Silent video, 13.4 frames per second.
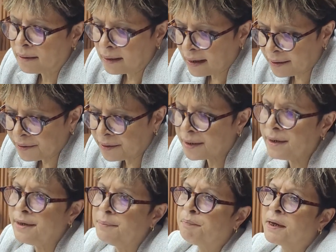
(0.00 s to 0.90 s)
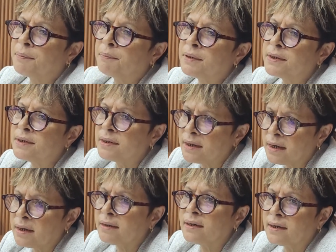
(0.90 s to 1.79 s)
and key departments
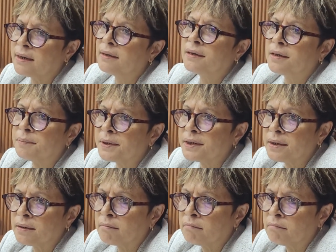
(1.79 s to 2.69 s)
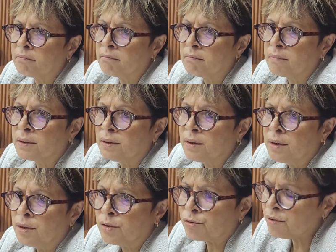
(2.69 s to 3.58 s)
in the tender committee,
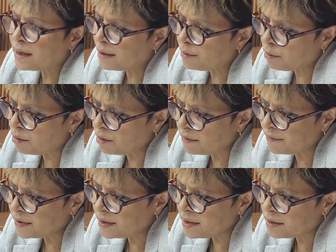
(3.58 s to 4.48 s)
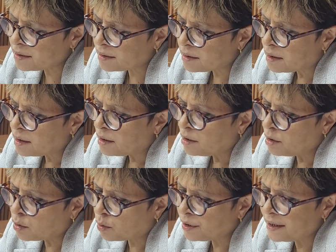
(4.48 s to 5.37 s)
so that all of these
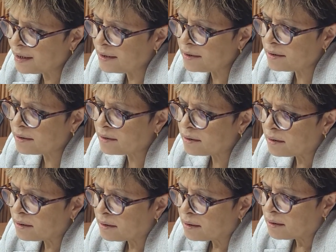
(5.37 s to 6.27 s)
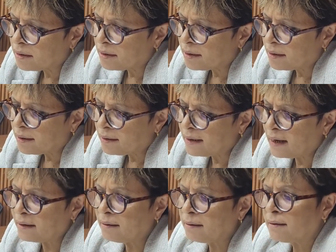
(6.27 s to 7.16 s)
lacunae
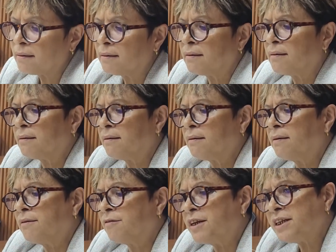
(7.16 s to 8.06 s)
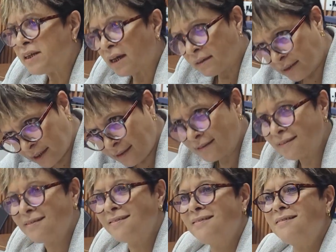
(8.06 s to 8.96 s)
that resulted
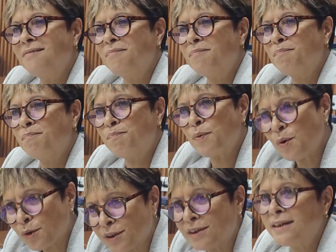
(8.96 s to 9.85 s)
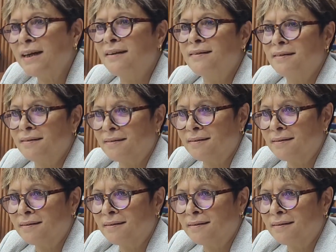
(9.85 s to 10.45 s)
post-tender